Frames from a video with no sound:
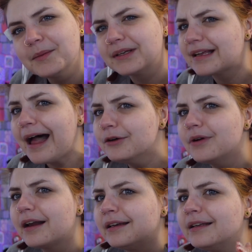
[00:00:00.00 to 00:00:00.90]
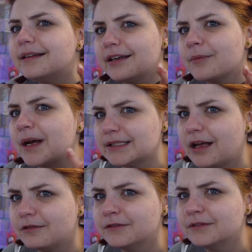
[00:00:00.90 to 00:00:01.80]
Because I do not need to hear
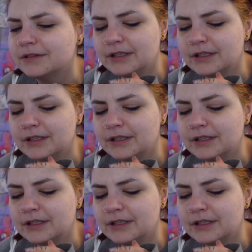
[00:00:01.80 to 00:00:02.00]
myself.